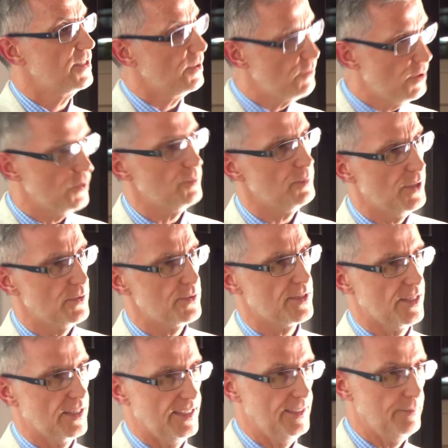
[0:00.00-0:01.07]
I wrote the post
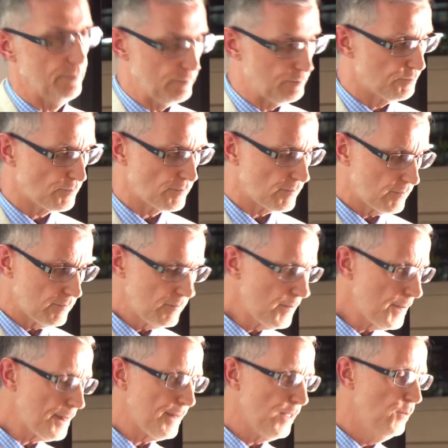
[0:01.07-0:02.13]
on it.
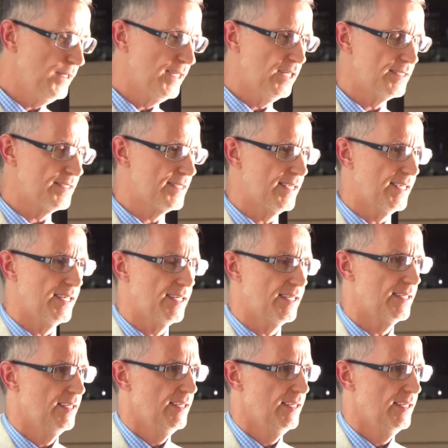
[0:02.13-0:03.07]
We got a